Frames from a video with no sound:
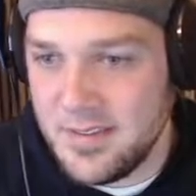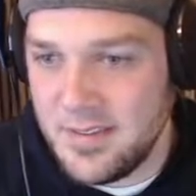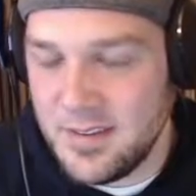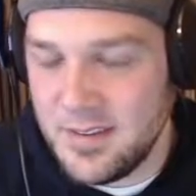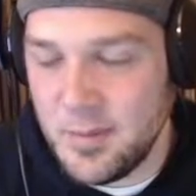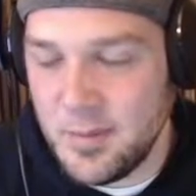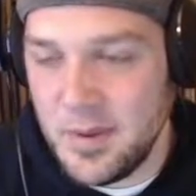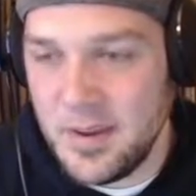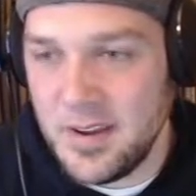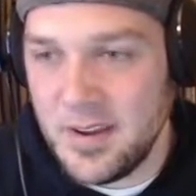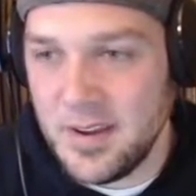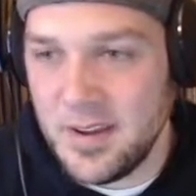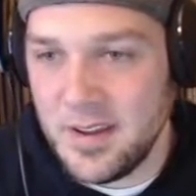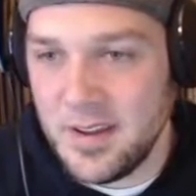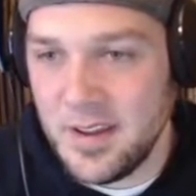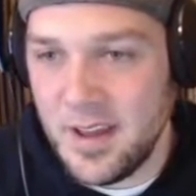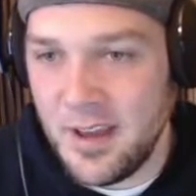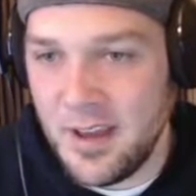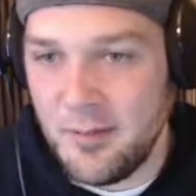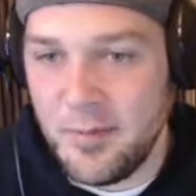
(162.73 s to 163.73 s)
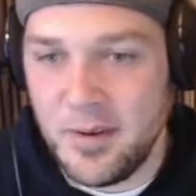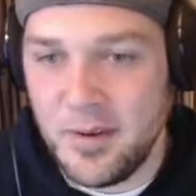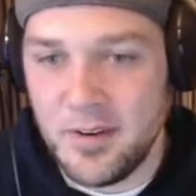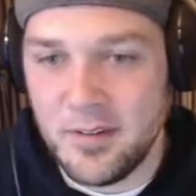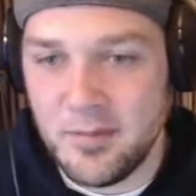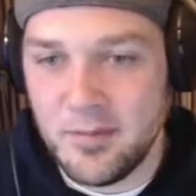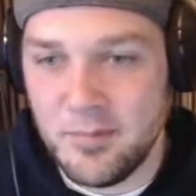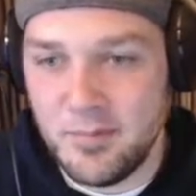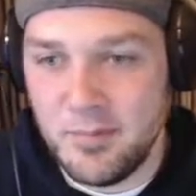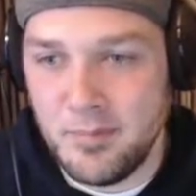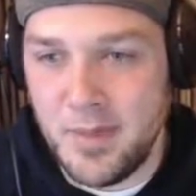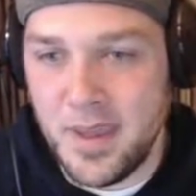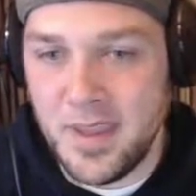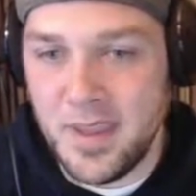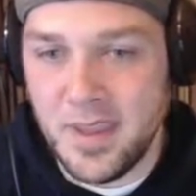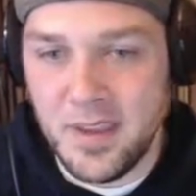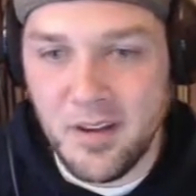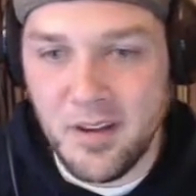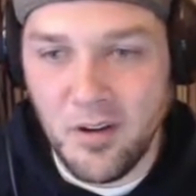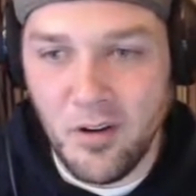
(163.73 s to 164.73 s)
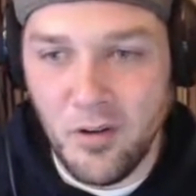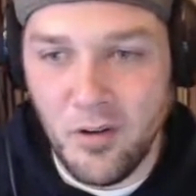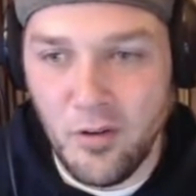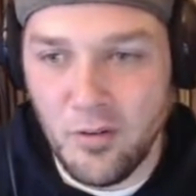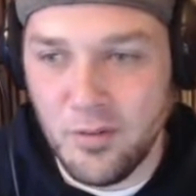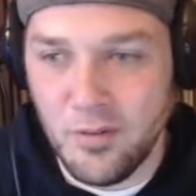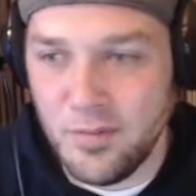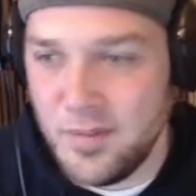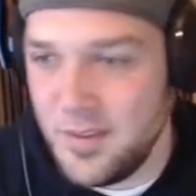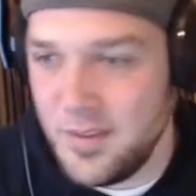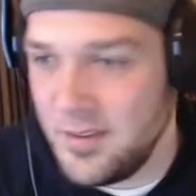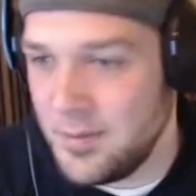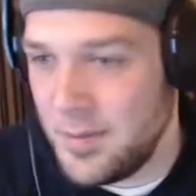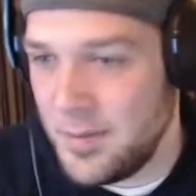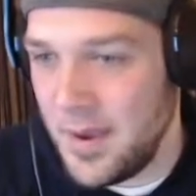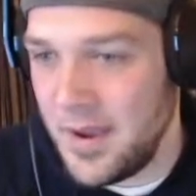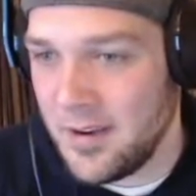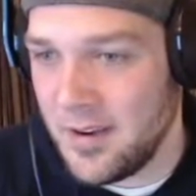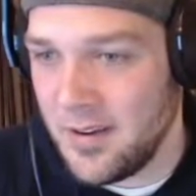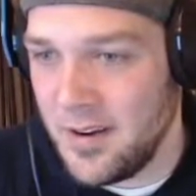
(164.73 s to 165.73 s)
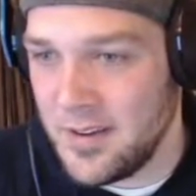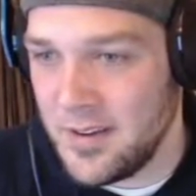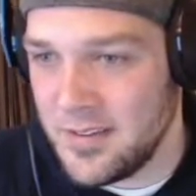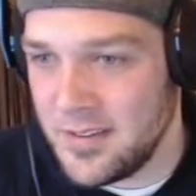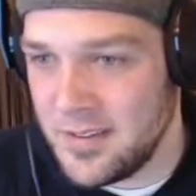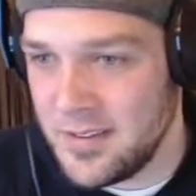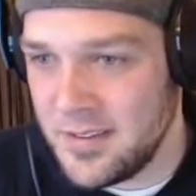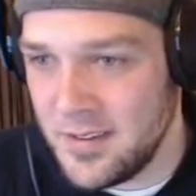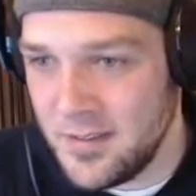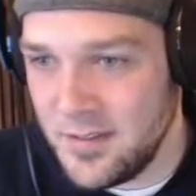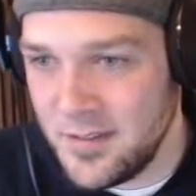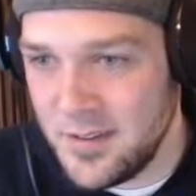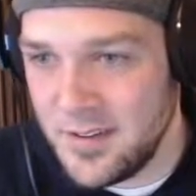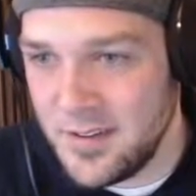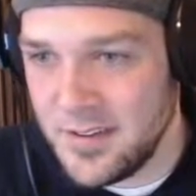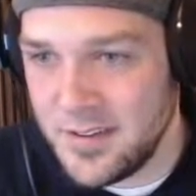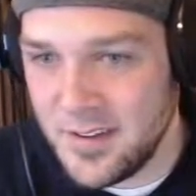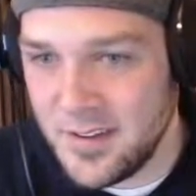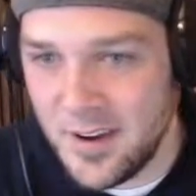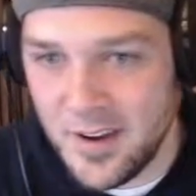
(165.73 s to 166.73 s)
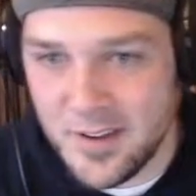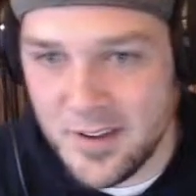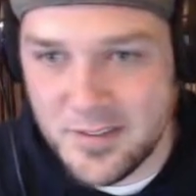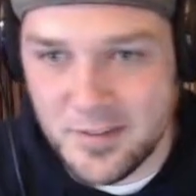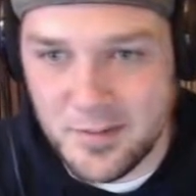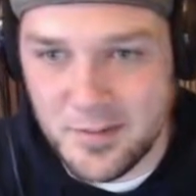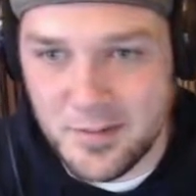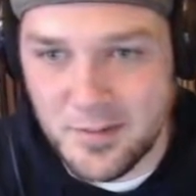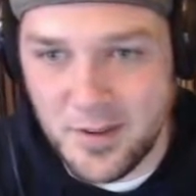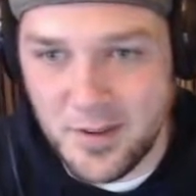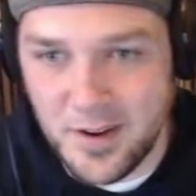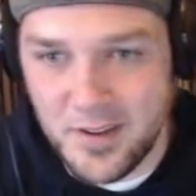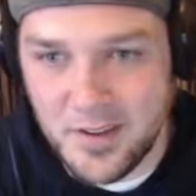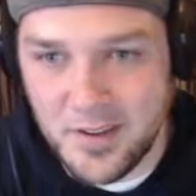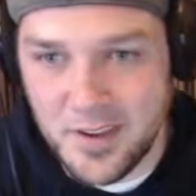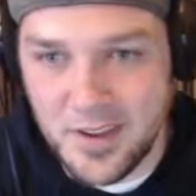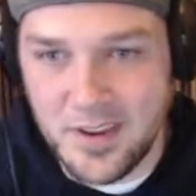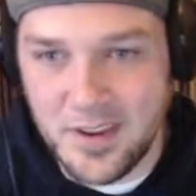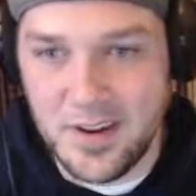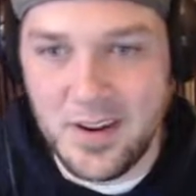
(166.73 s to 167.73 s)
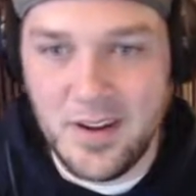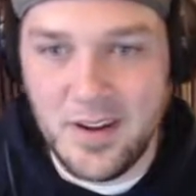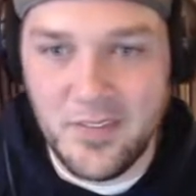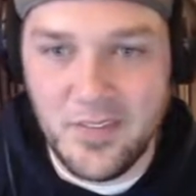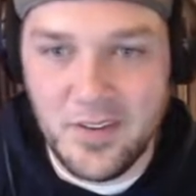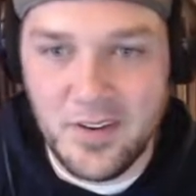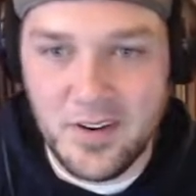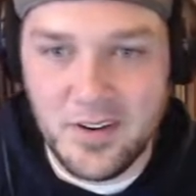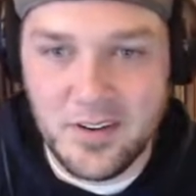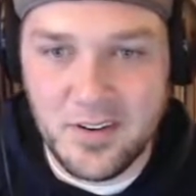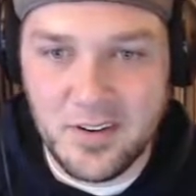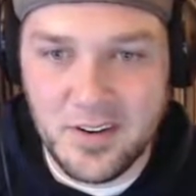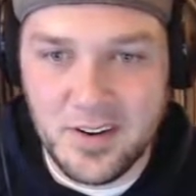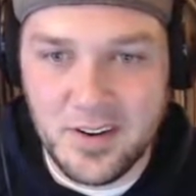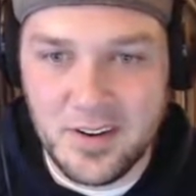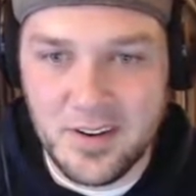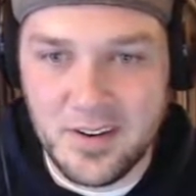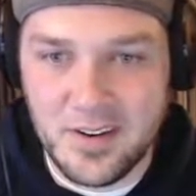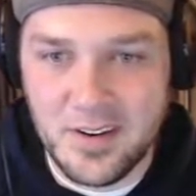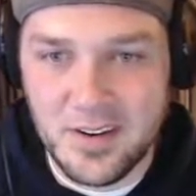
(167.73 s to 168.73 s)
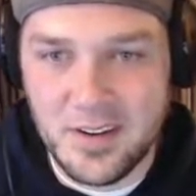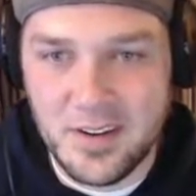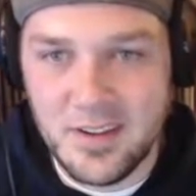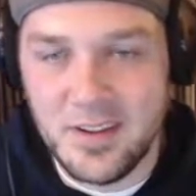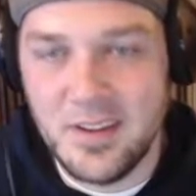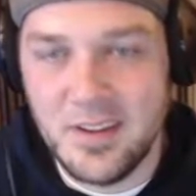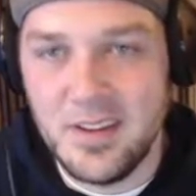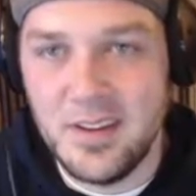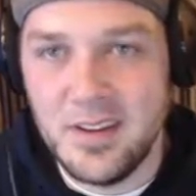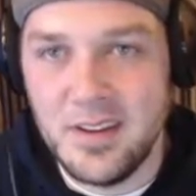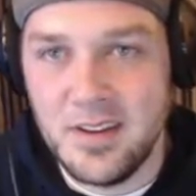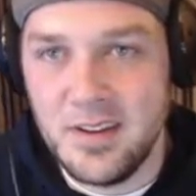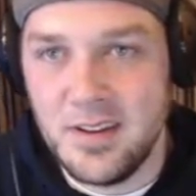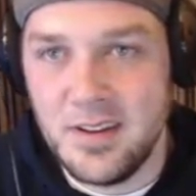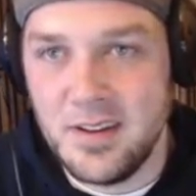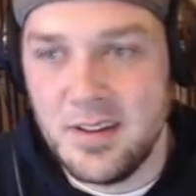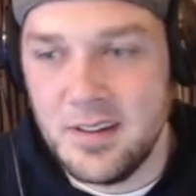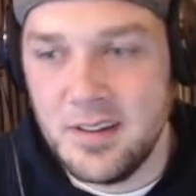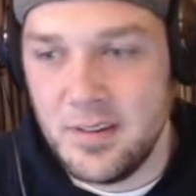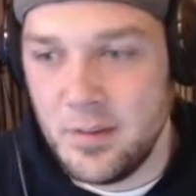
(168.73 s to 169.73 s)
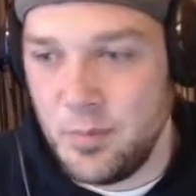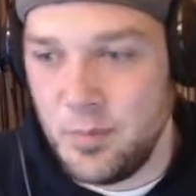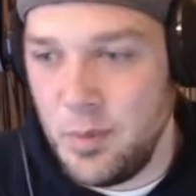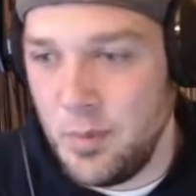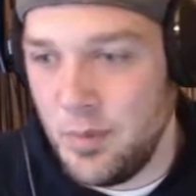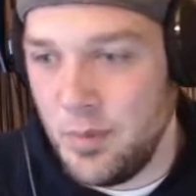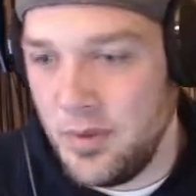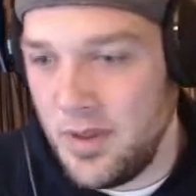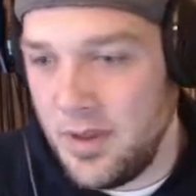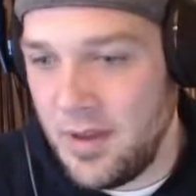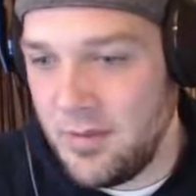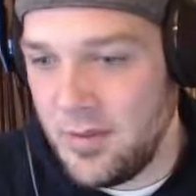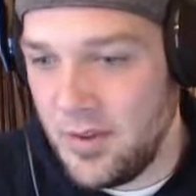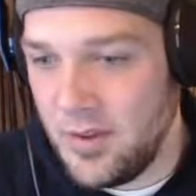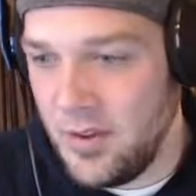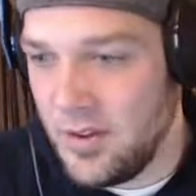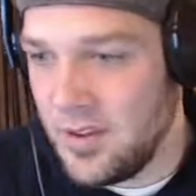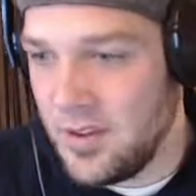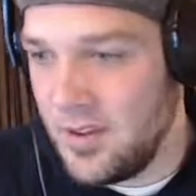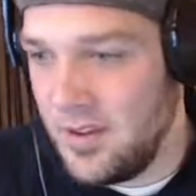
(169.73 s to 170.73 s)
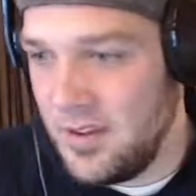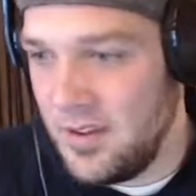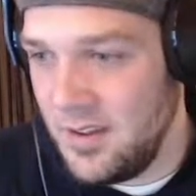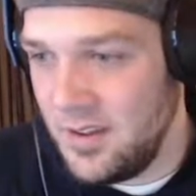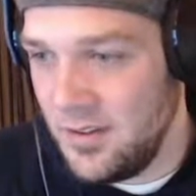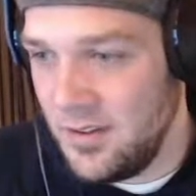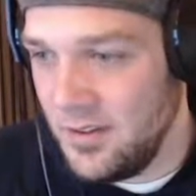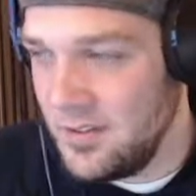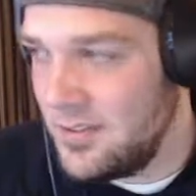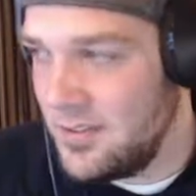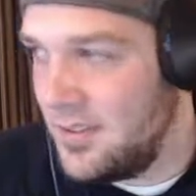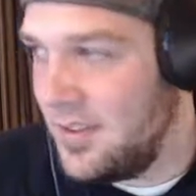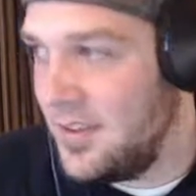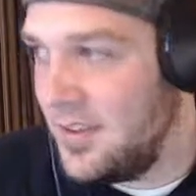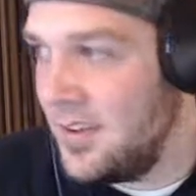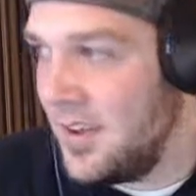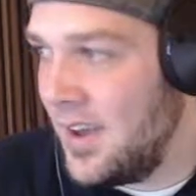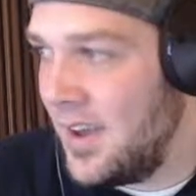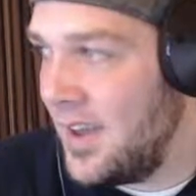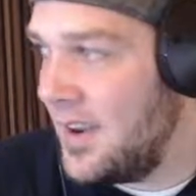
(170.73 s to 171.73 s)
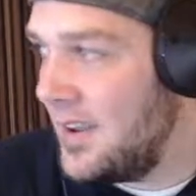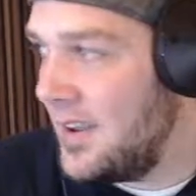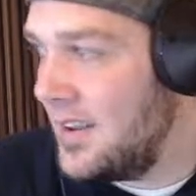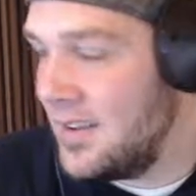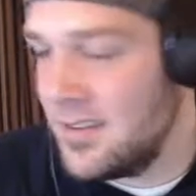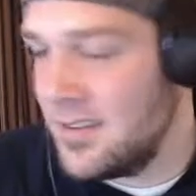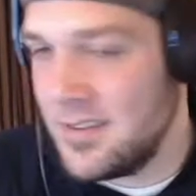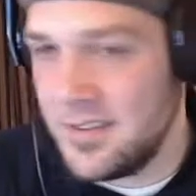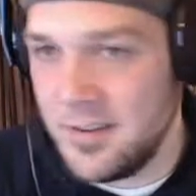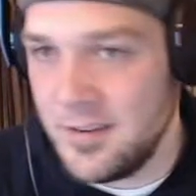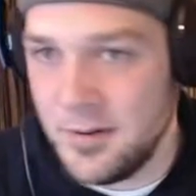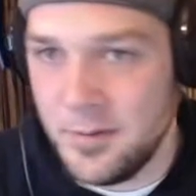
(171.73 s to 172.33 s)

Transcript: been I've been making all of these backgrounds and stuff, and it's awesome to finally get it out there and let people have a look-see at it. So